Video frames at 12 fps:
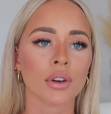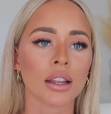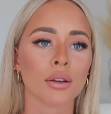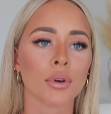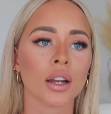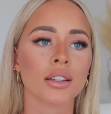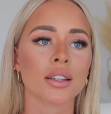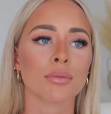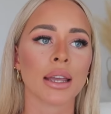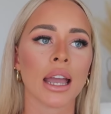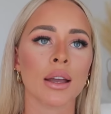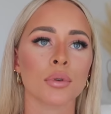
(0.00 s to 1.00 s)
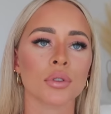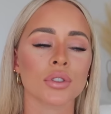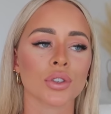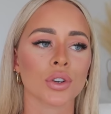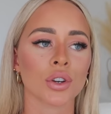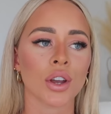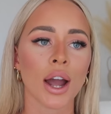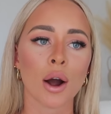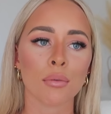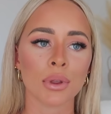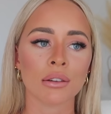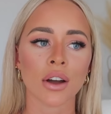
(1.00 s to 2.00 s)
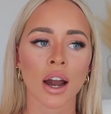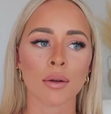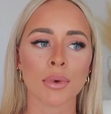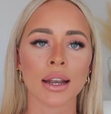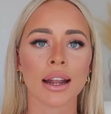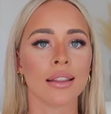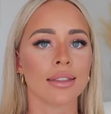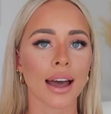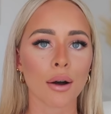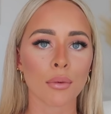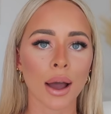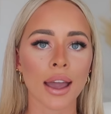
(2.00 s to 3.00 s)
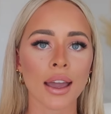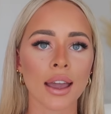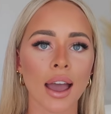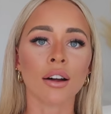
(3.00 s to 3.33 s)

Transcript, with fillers: Really wanted to be able to help the environment in that way.